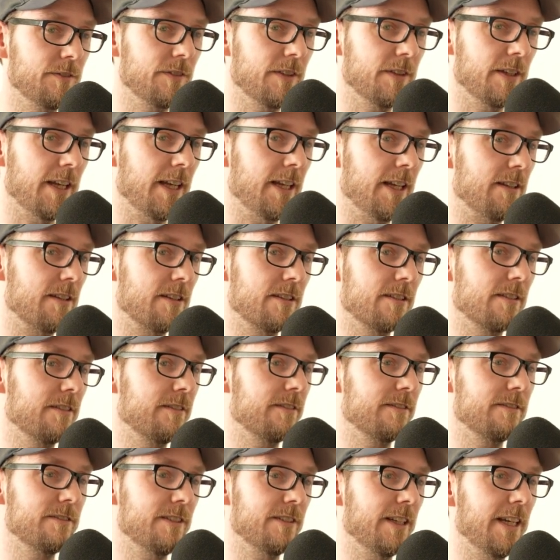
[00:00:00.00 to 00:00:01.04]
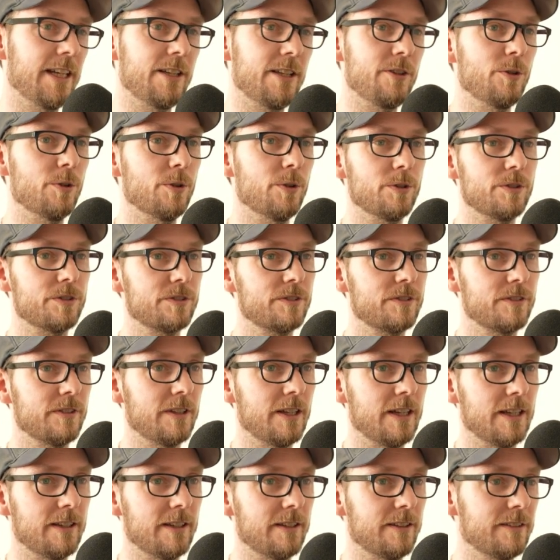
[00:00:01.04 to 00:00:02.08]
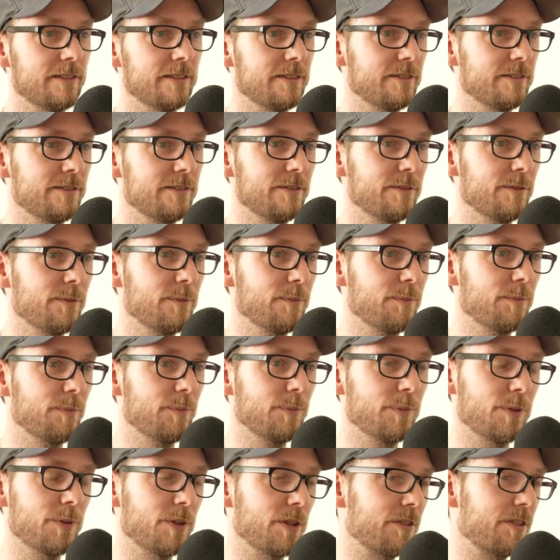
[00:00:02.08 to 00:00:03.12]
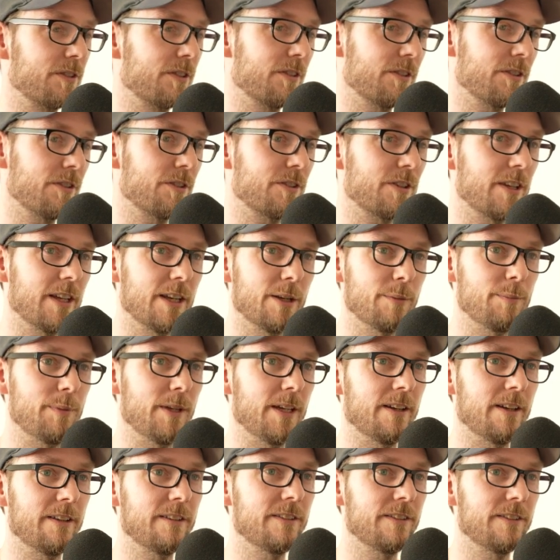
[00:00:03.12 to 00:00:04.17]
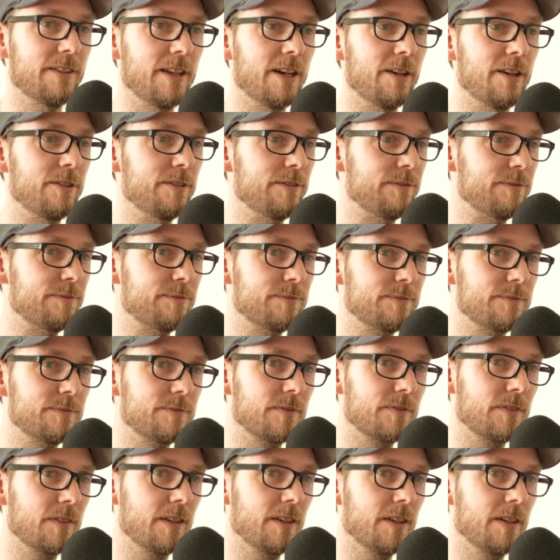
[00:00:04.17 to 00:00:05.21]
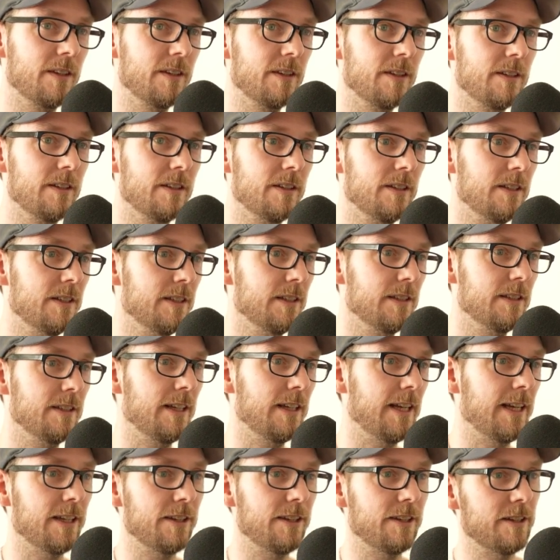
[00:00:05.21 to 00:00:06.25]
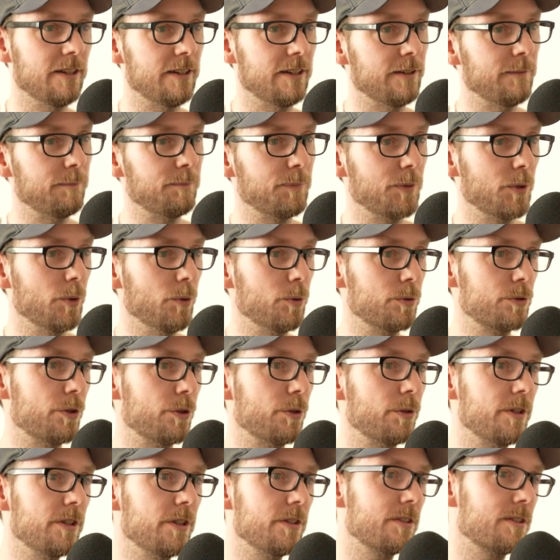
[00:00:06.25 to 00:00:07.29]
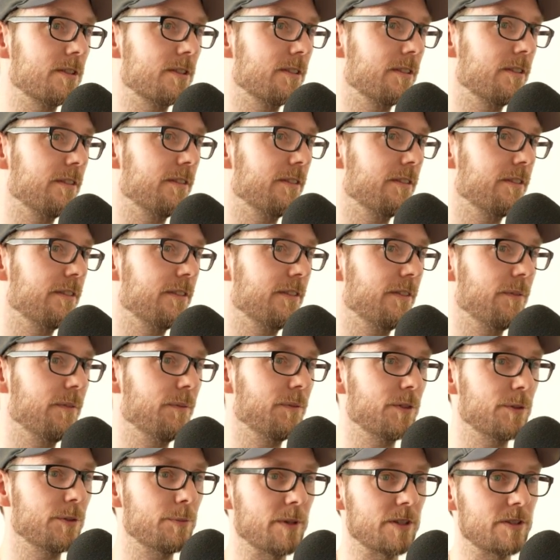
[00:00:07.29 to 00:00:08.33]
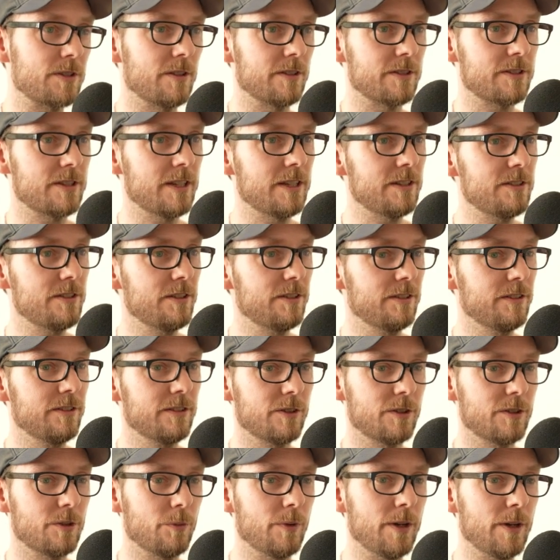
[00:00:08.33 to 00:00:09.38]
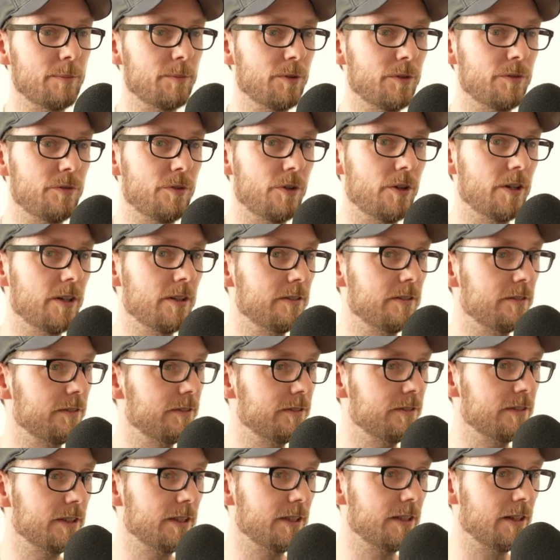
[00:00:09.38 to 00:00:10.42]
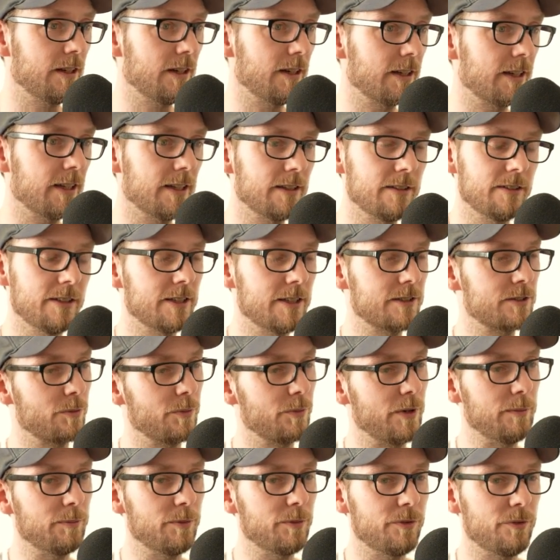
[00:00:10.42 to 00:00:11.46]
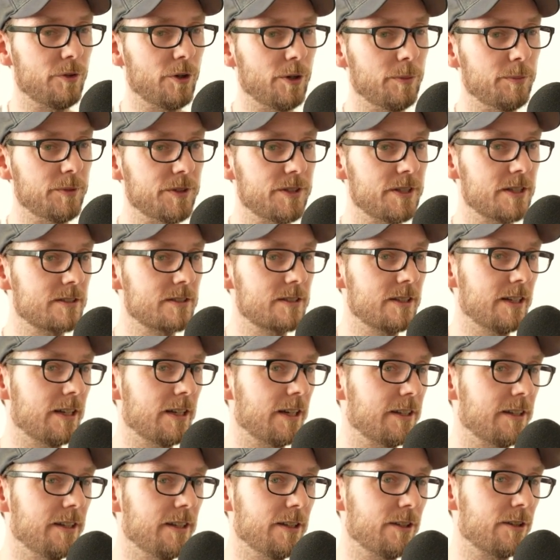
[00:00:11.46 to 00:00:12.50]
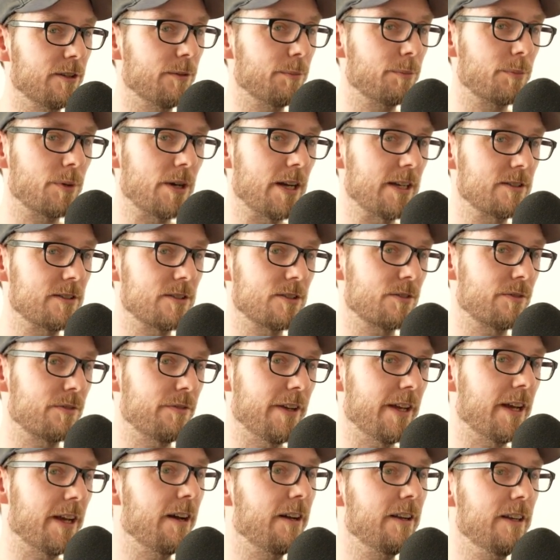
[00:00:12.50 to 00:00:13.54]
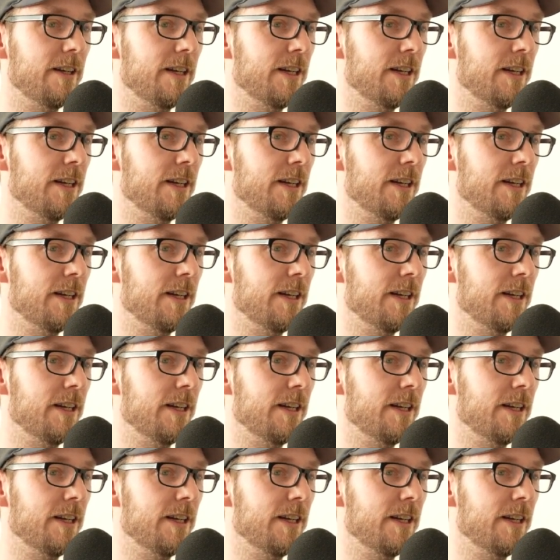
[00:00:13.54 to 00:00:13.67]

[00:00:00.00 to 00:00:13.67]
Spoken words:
€8. Like, just get a pair now. And Usuri's Specialization, the Rainbow Foil, Again, it's a Rainbow Foil Majestic. I think the price is fair